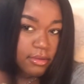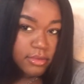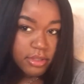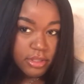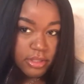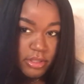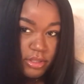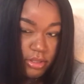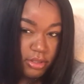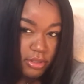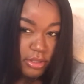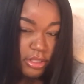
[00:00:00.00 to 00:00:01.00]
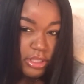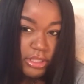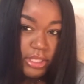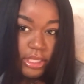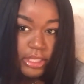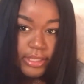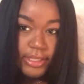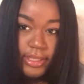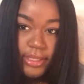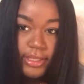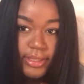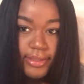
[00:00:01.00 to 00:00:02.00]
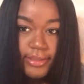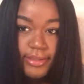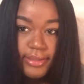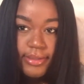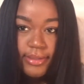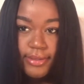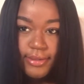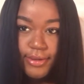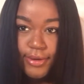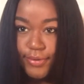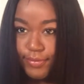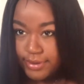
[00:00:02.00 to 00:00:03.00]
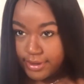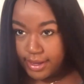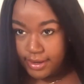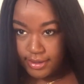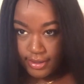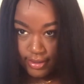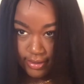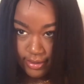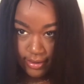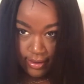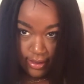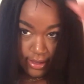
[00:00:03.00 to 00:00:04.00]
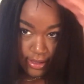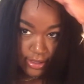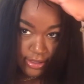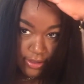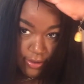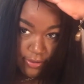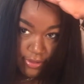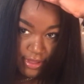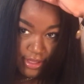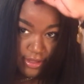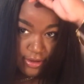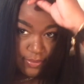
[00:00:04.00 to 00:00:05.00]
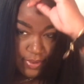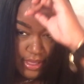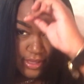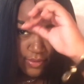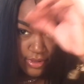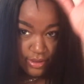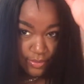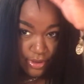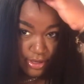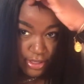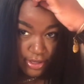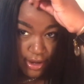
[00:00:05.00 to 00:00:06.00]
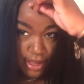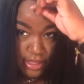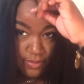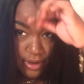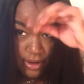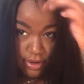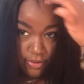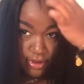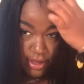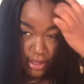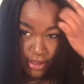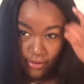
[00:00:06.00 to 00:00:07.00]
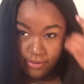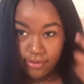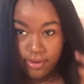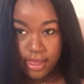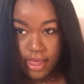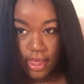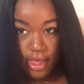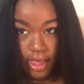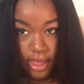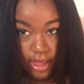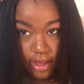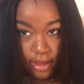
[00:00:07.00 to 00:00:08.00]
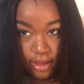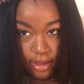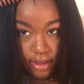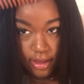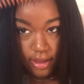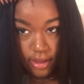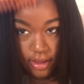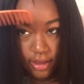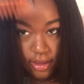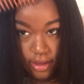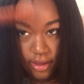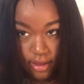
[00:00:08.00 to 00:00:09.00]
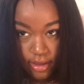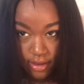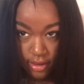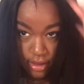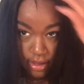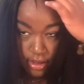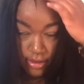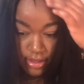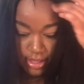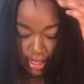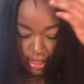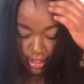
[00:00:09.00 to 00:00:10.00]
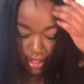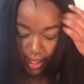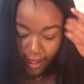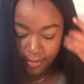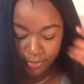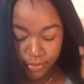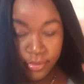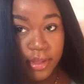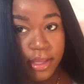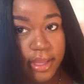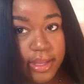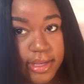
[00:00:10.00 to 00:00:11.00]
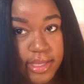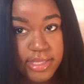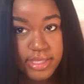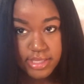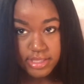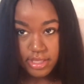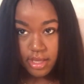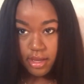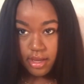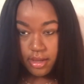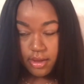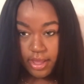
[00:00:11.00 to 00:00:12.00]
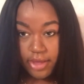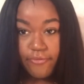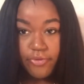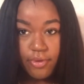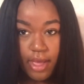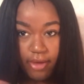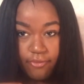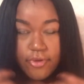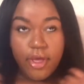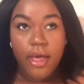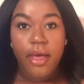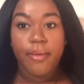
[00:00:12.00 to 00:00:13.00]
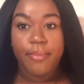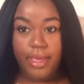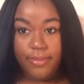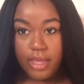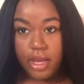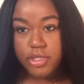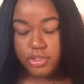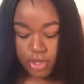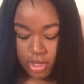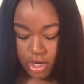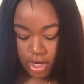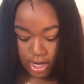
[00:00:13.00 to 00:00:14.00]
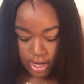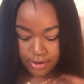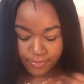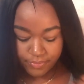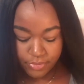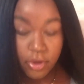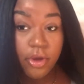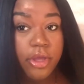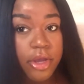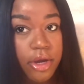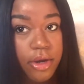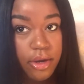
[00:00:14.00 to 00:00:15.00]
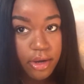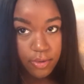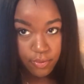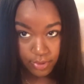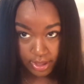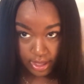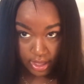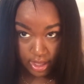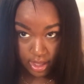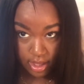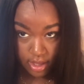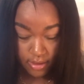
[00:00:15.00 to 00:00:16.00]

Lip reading: Just be tangling, because we're kind of, so this little piece, which I'm pretty sure has been annoying you, you take that, and this is if you have baby hairs on your hair, on your wig.